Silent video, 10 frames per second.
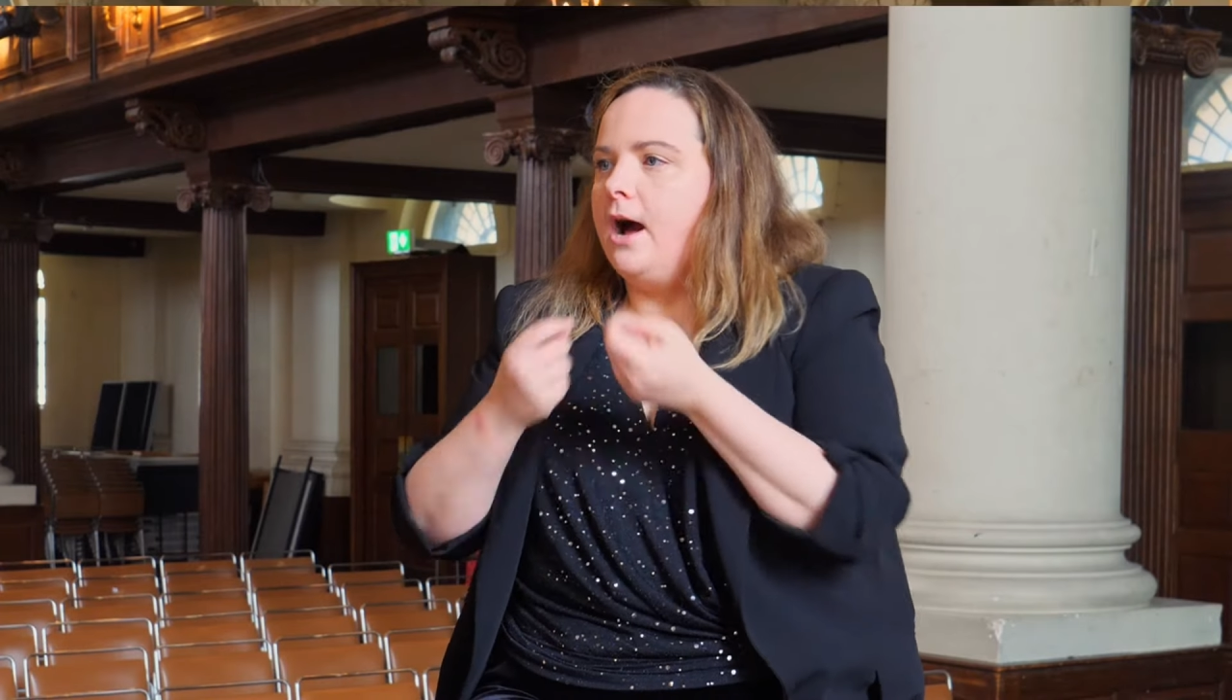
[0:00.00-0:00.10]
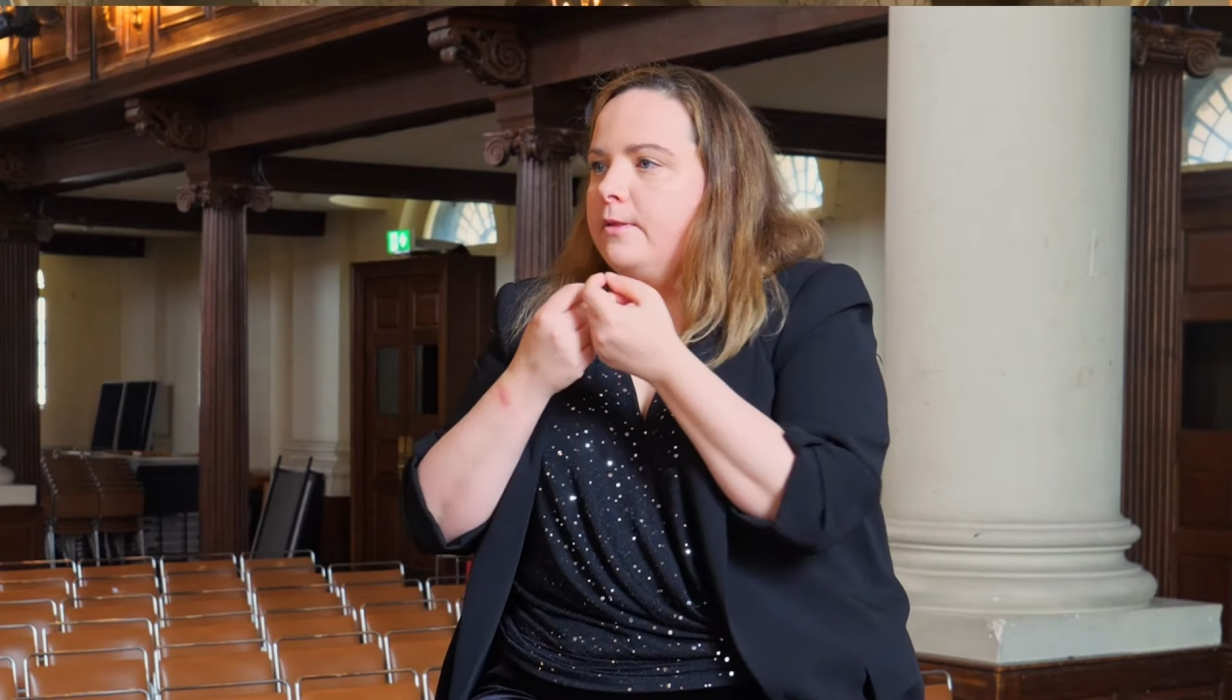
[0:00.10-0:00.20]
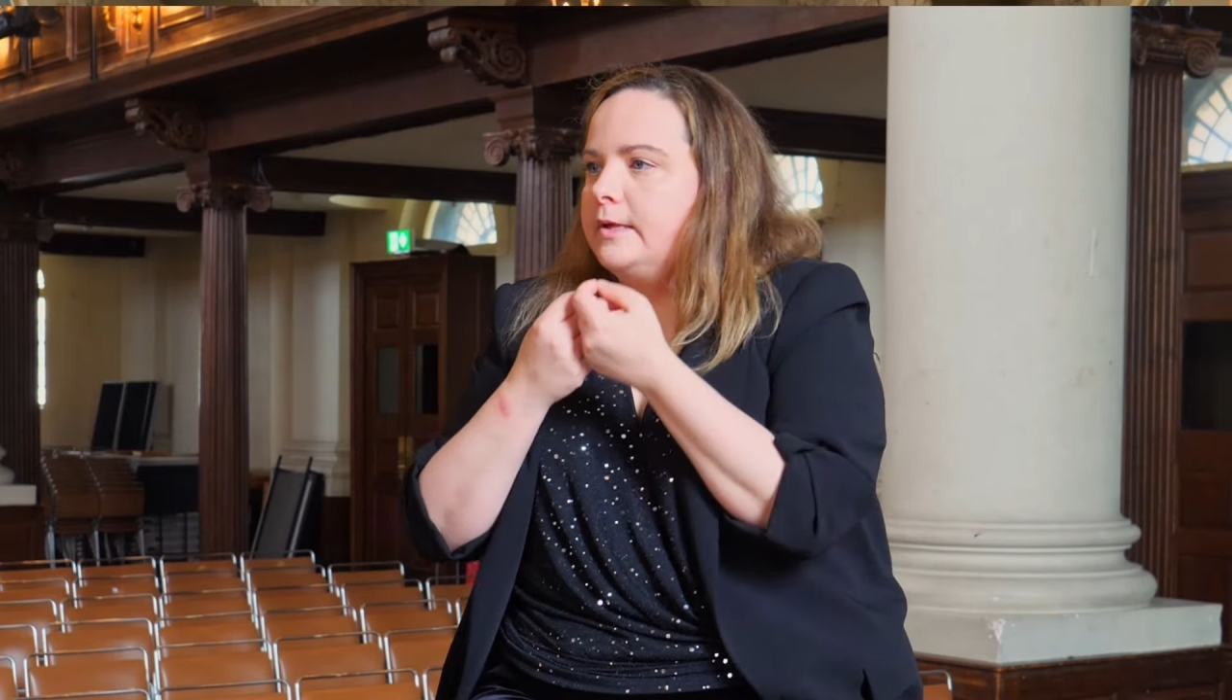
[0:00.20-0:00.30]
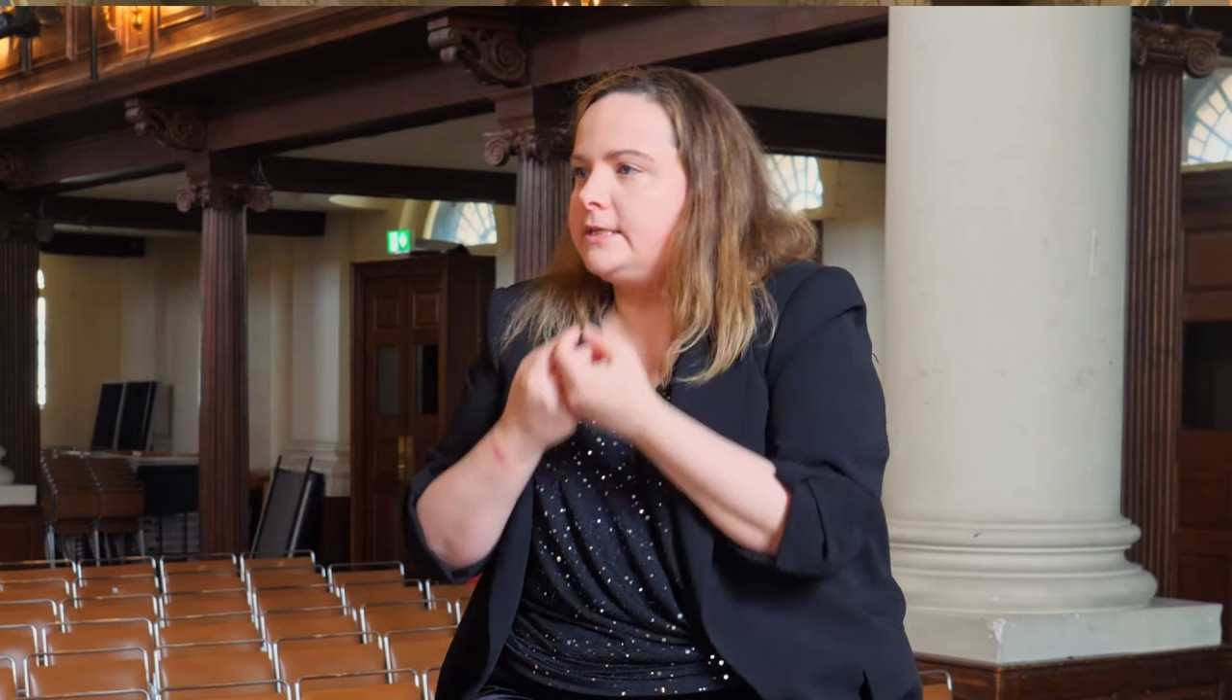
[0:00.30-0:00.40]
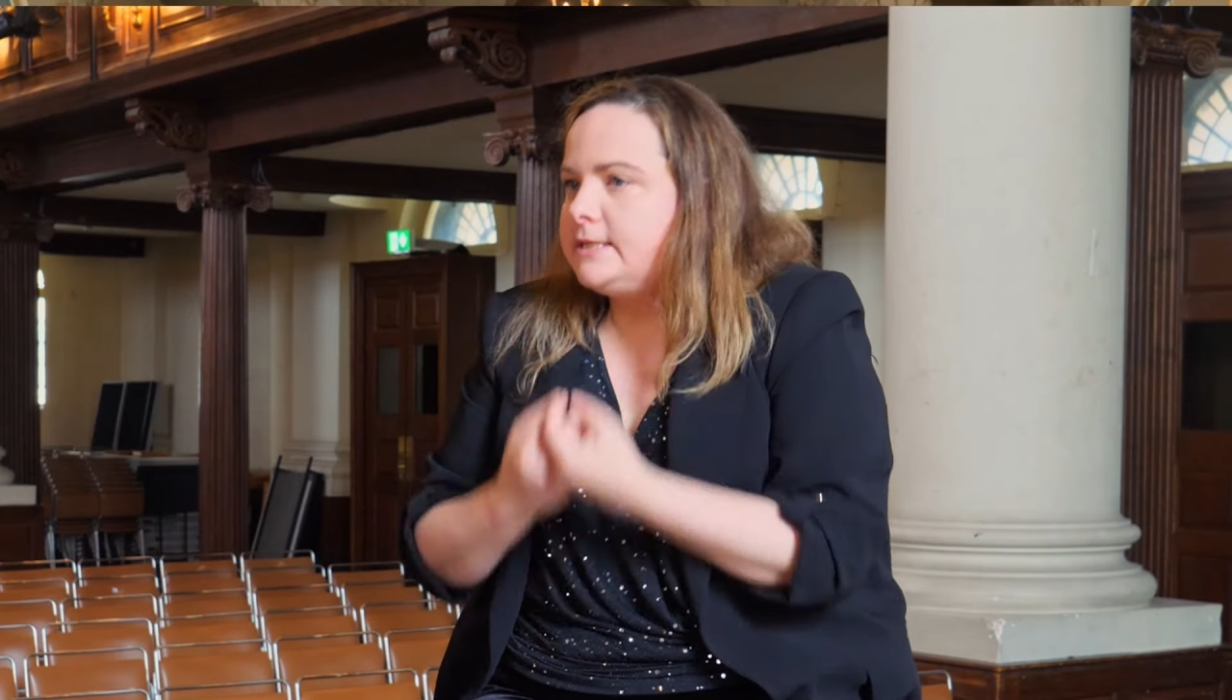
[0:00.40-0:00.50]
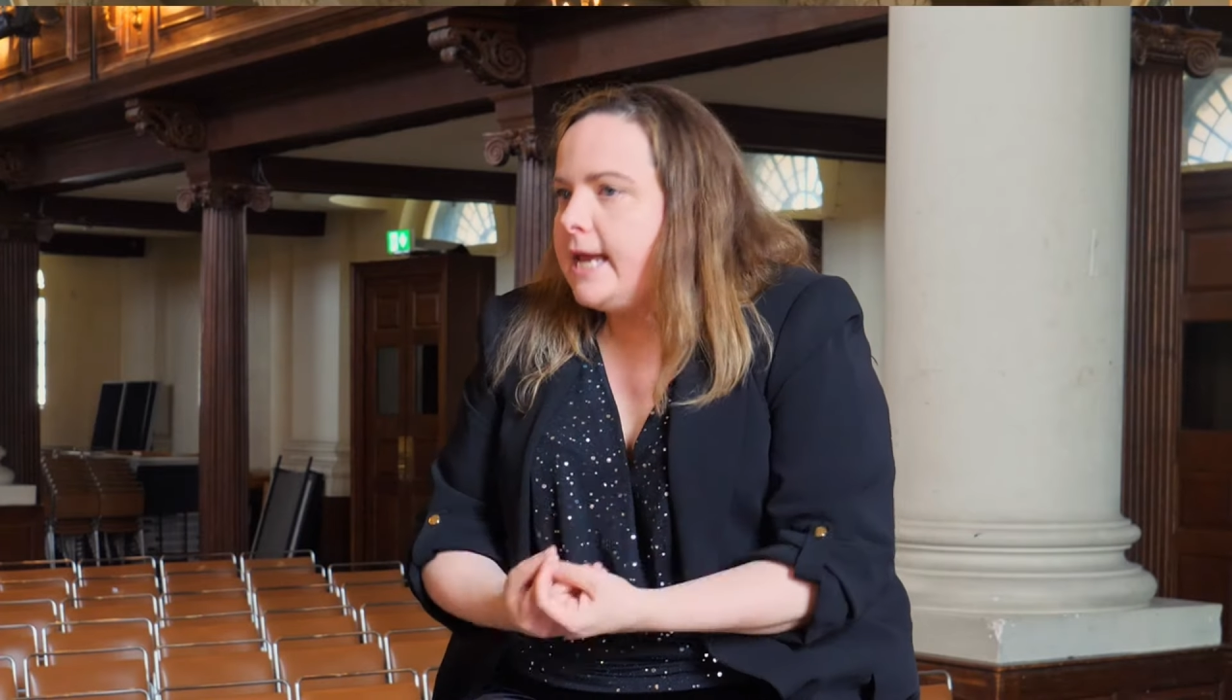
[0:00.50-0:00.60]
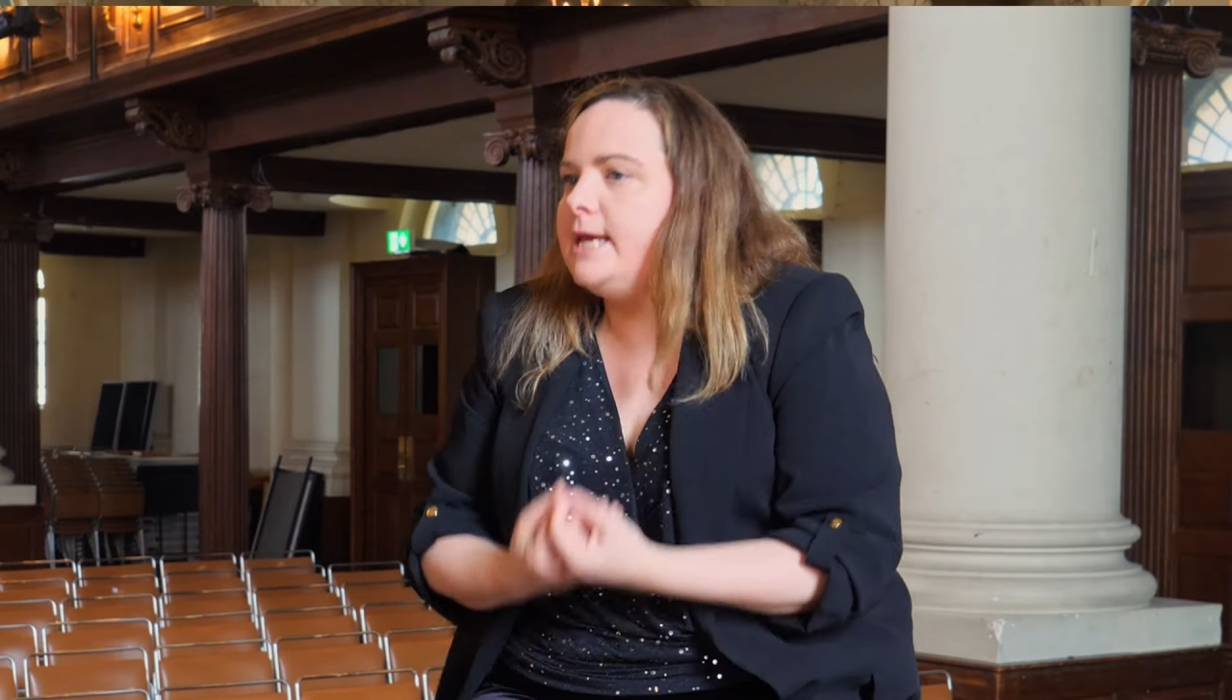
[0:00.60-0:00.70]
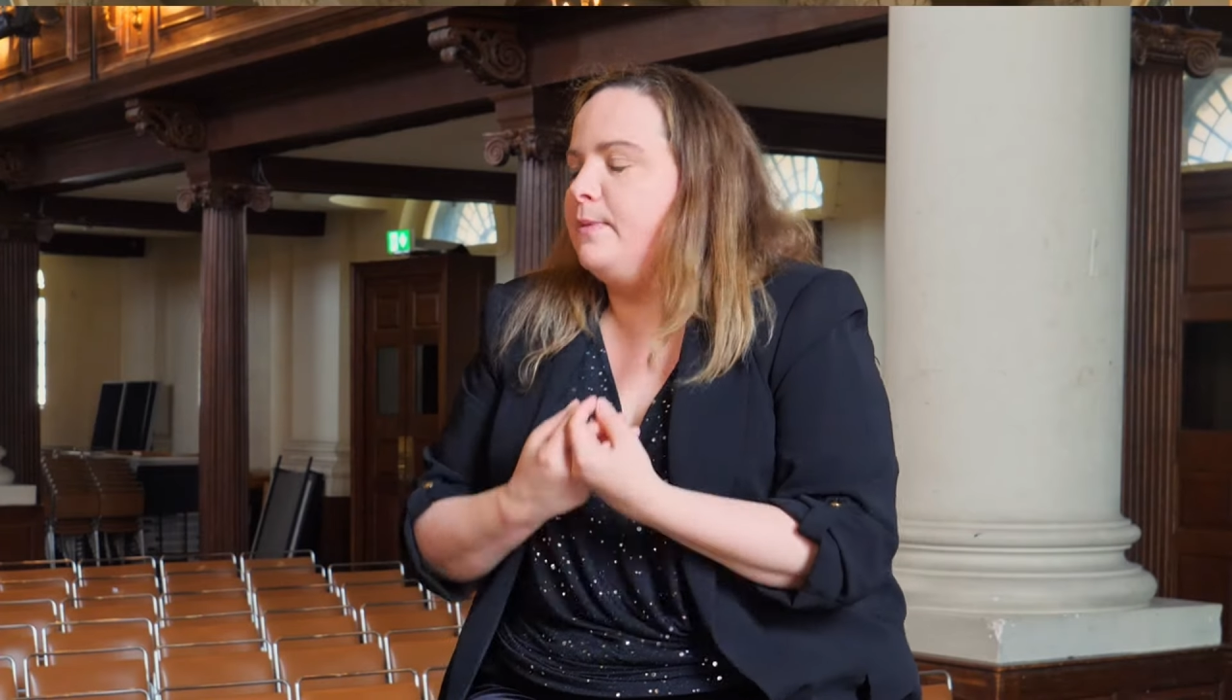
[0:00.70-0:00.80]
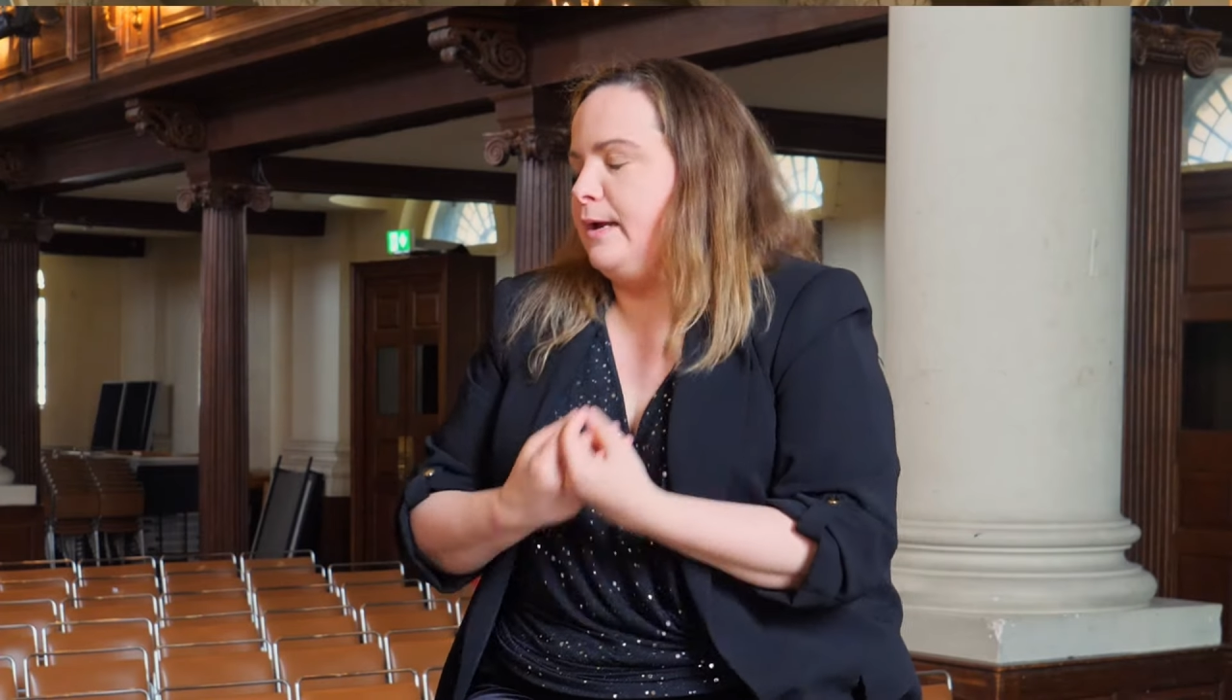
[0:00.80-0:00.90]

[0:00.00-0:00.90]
are the same